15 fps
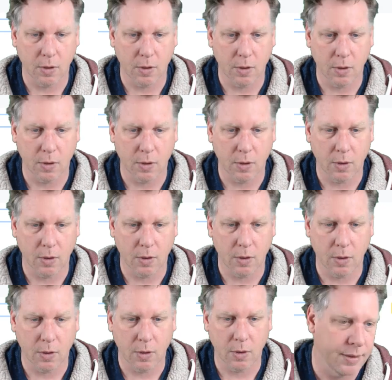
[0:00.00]
Italy,
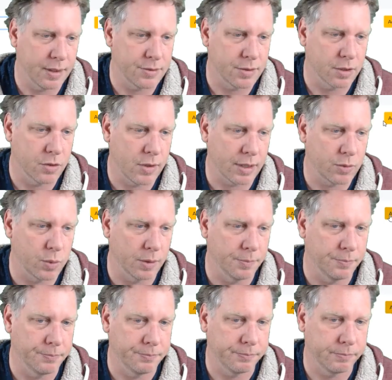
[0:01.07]
and that's the correct one.